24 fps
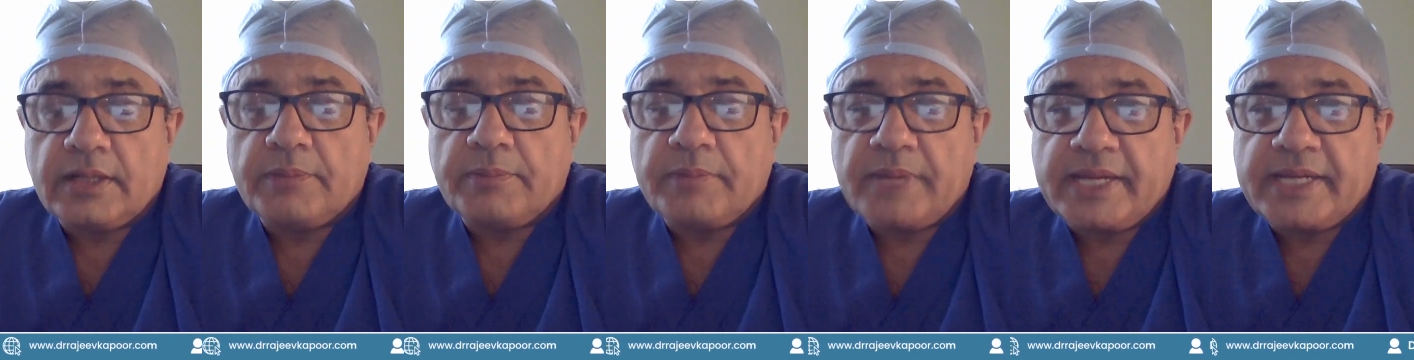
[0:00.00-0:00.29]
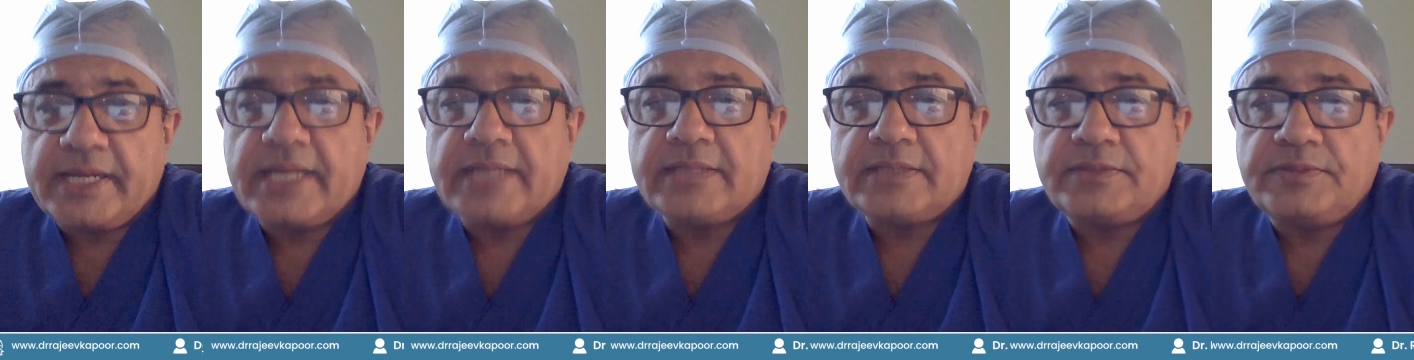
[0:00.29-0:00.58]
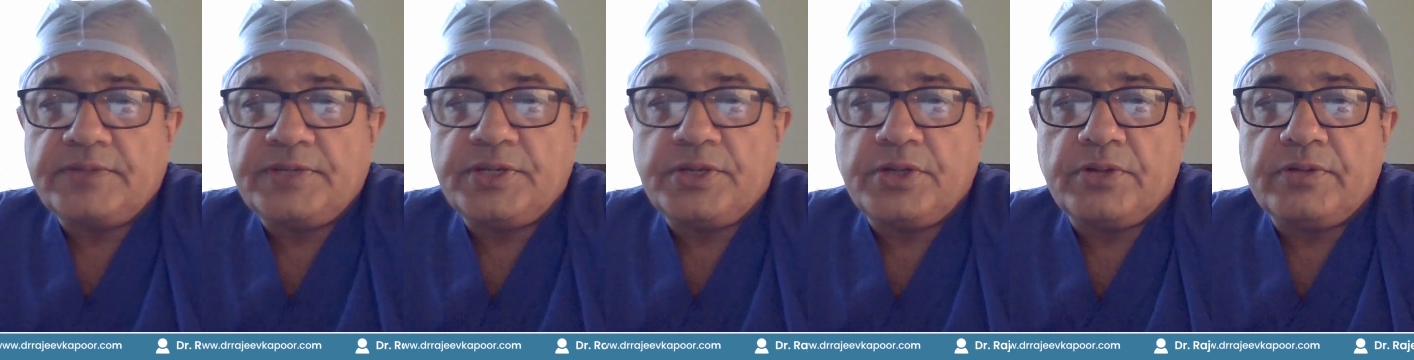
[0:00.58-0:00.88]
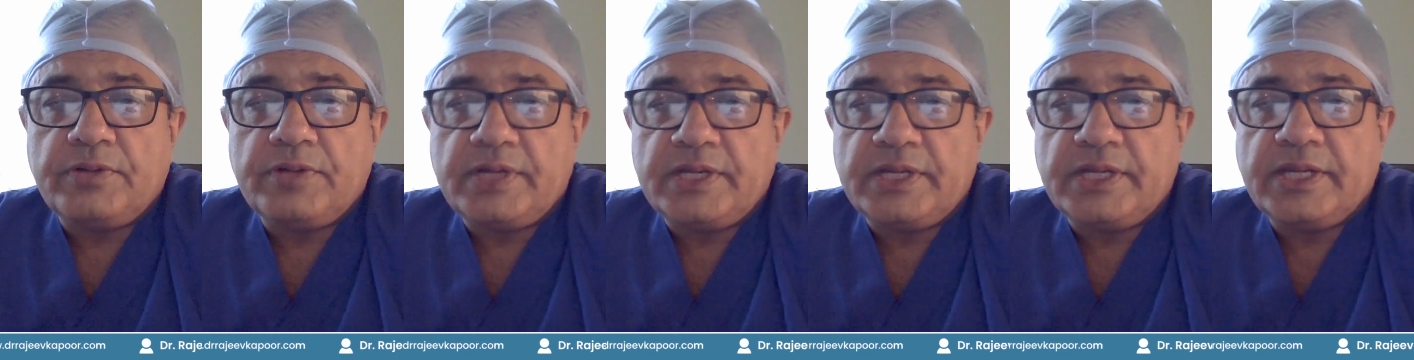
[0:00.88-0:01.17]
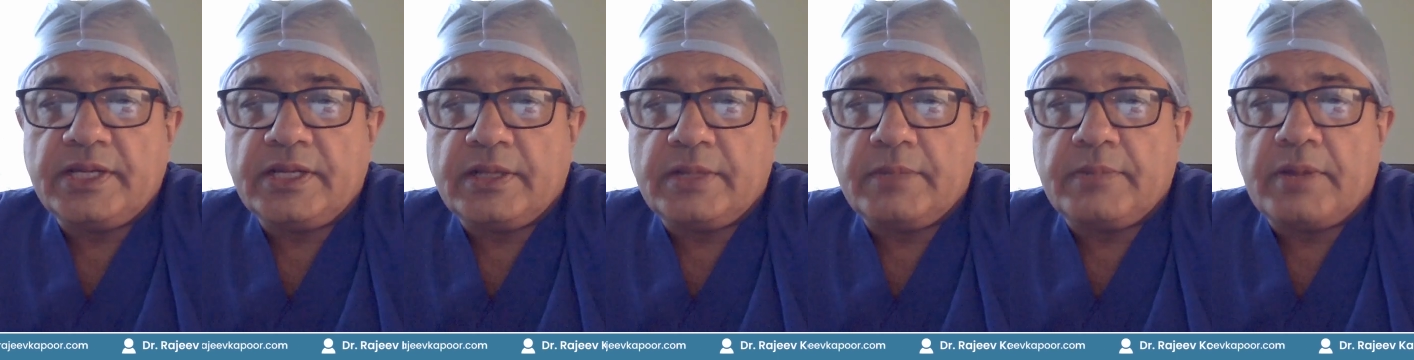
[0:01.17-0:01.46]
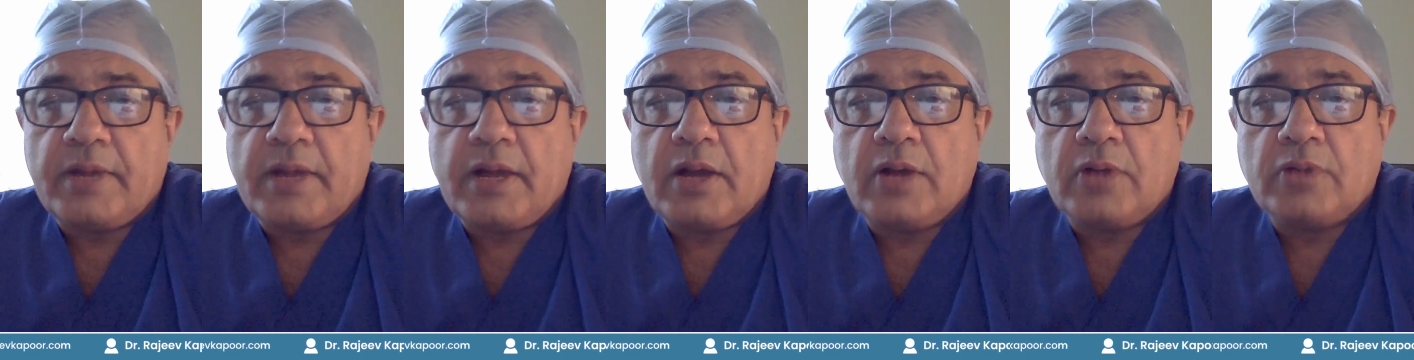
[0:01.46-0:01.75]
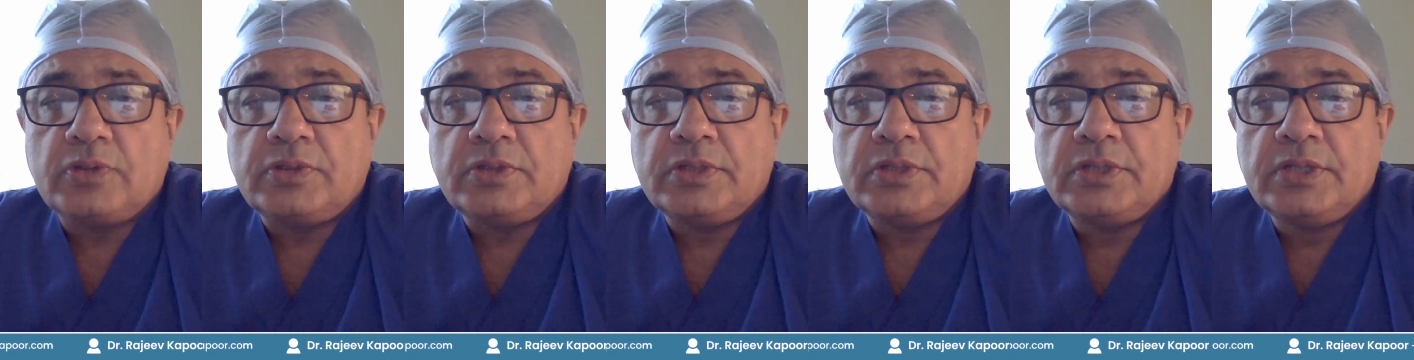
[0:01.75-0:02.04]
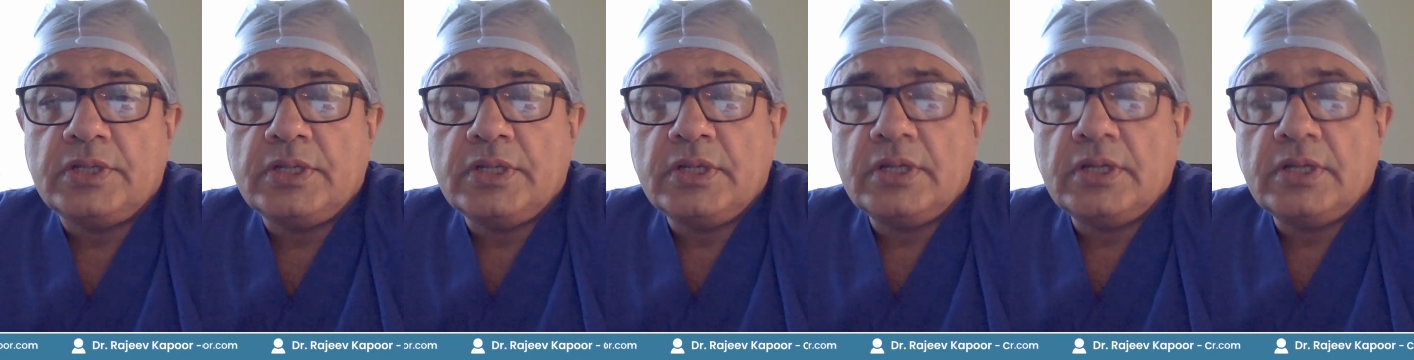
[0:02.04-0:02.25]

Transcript: My next video will deal about